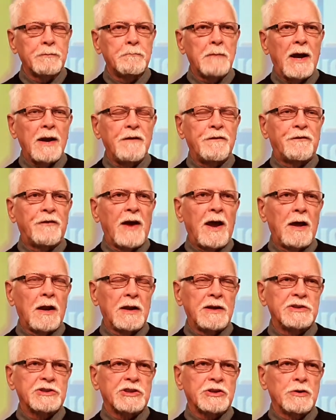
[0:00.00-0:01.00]
many
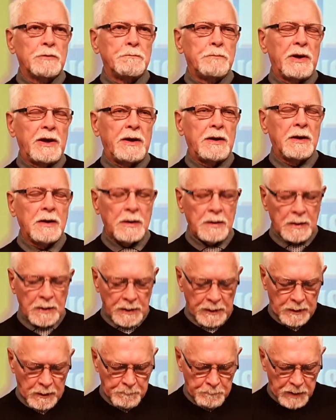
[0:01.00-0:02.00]
failings can be
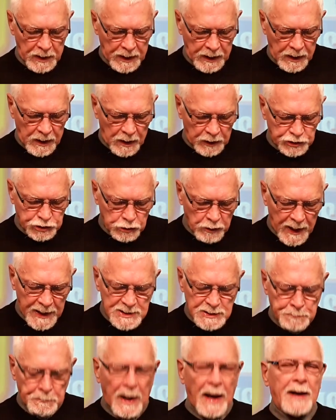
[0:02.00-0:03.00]
can be
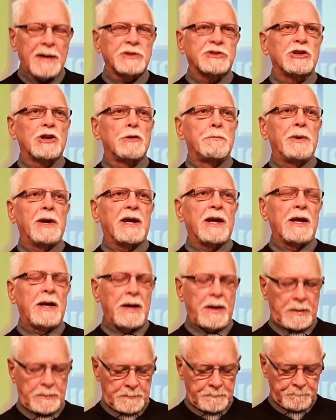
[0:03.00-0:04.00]
traced back to the
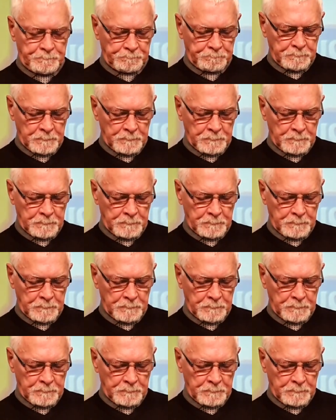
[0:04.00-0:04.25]
beginning.